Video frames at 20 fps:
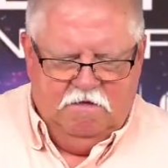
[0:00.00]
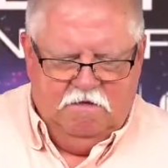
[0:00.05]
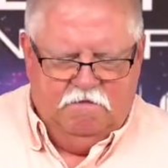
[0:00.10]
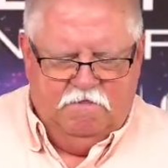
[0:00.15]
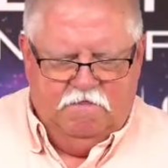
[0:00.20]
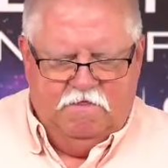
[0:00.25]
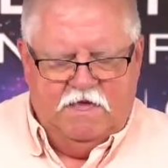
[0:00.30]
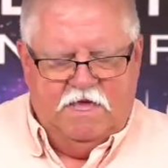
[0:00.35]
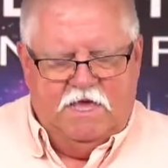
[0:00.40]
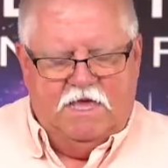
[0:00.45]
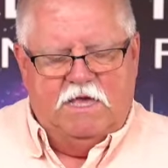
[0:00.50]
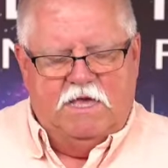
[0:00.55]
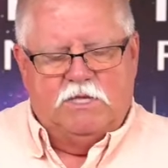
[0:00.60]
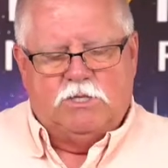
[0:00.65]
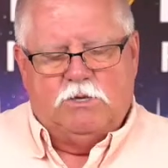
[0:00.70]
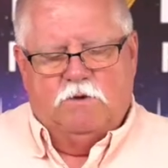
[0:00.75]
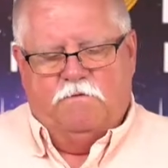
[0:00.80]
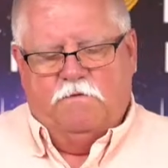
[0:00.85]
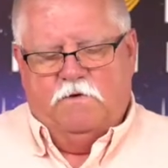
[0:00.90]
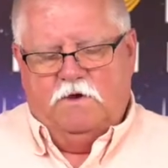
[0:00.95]

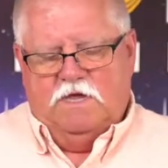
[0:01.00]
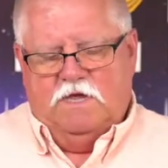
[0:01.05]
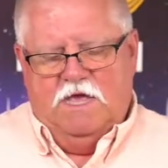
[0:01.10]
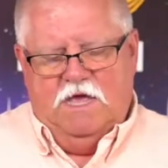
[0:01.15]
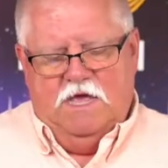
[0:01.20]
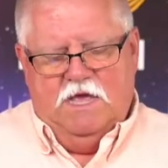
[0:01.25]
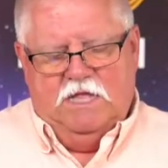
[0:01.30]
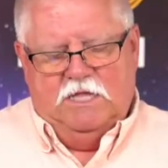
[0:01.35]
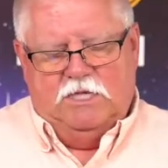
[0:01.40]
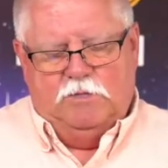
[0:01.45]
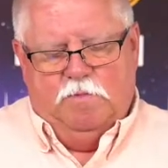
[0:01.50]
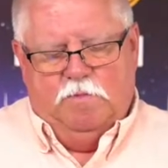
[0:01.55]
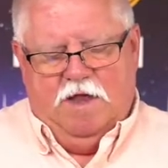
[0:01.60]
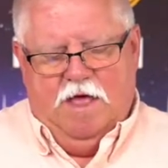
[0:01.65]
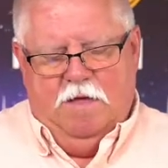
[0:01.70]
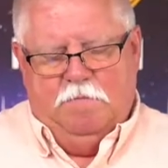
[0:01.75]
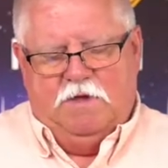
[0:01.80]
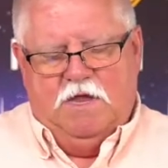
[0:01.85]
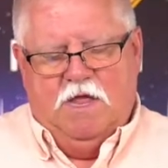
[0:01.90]
These are for kids, but I'm